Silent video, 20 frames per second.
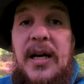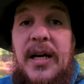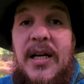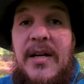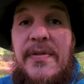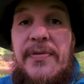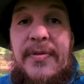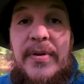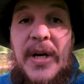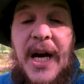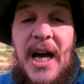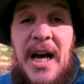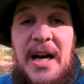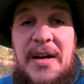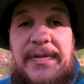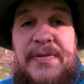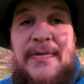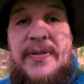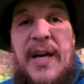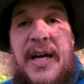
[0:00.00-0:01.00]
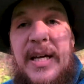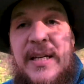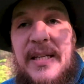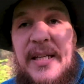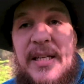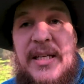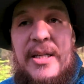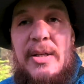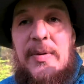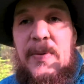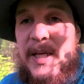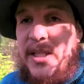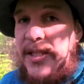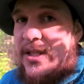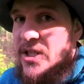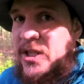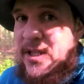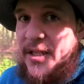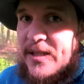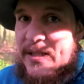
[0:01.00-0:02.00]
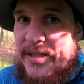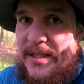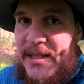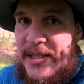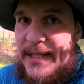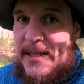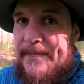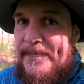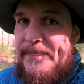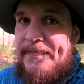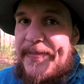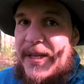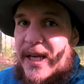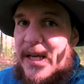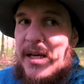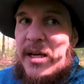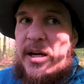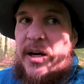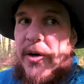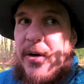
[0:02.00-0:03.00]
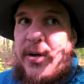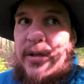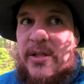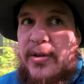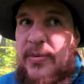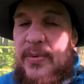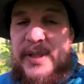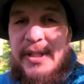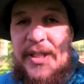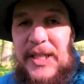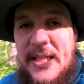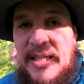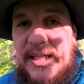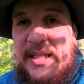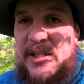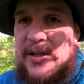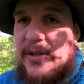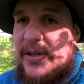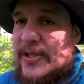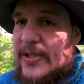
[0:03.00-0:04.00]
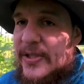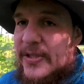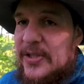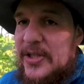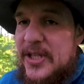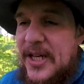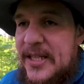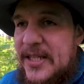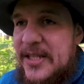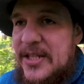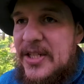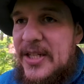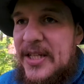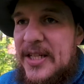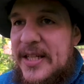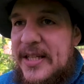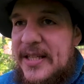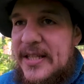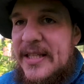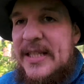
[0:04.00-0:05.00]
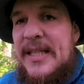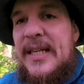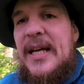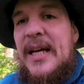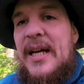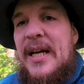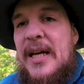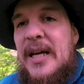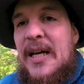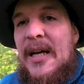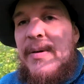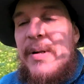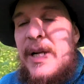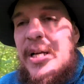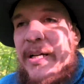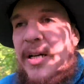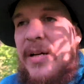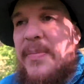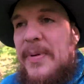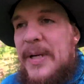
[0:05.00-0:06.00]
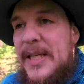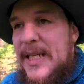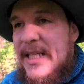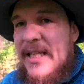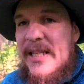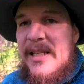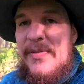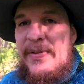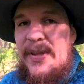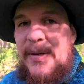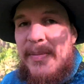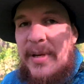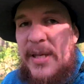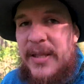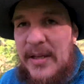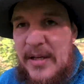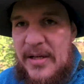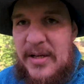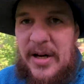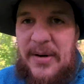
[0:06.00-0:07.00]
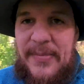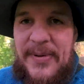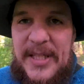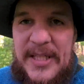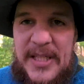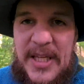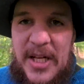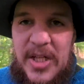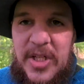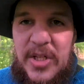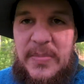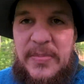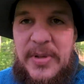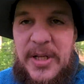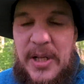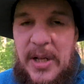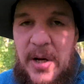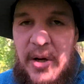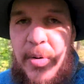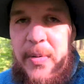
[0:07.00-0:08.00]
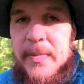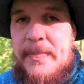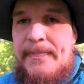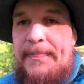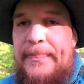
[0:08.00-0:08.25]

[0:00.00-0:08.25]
If you have any questions or critique or suggestions, please leave them in the comment section below.